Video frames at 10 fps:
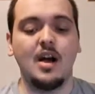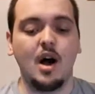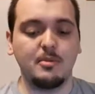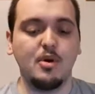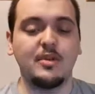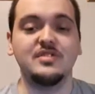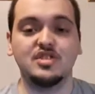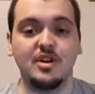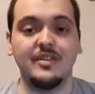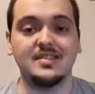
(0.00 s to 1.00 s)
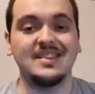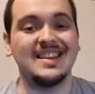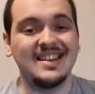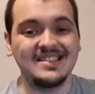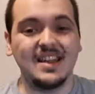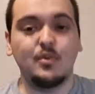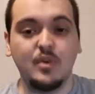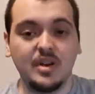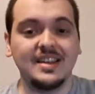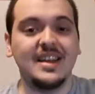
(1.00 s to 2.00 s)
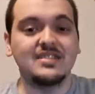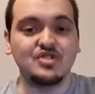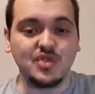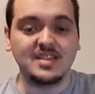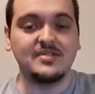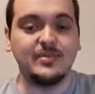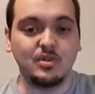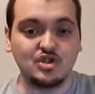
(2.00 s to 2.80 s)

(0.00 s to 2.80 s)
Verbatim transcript: automotive service is a really stressful